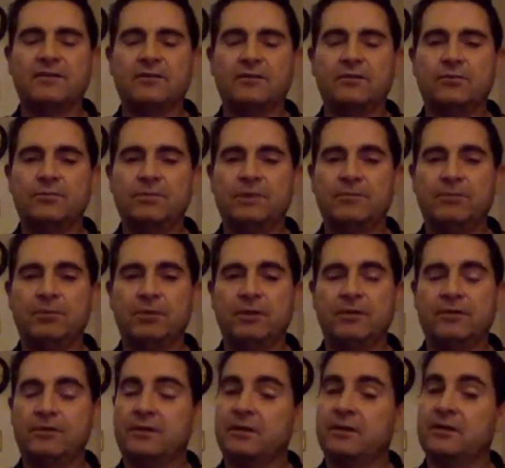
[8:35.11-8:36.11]
So people,
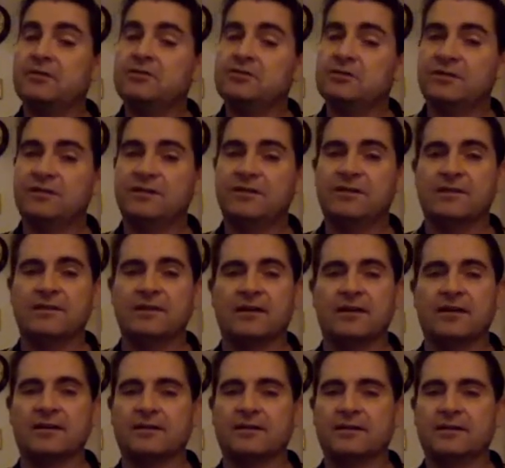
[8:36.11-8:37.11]
if they're interested in
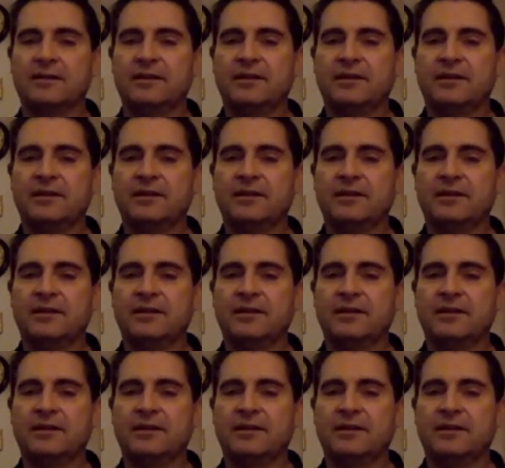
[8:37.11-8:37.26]
art,